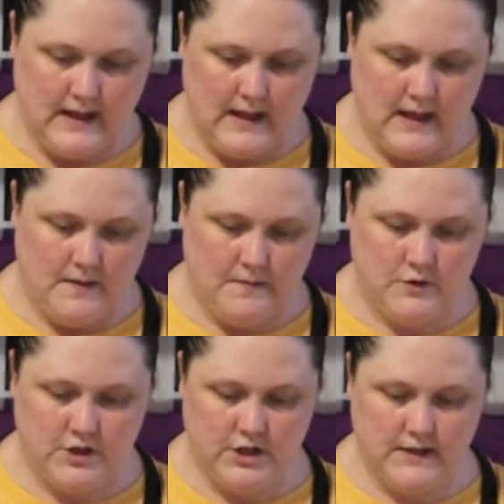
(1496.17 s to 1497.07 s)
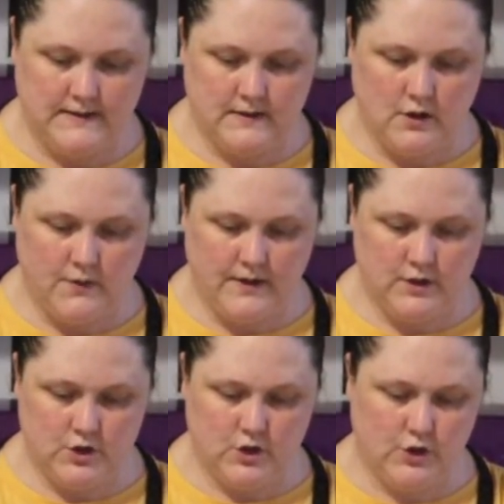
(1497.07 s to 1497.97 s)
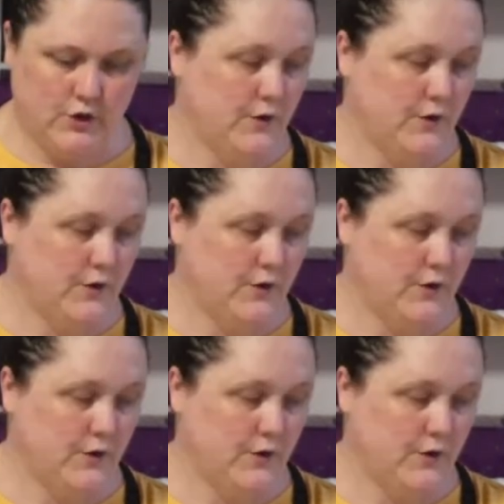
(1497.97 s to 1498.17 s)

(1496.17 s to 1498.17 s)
I'm just going to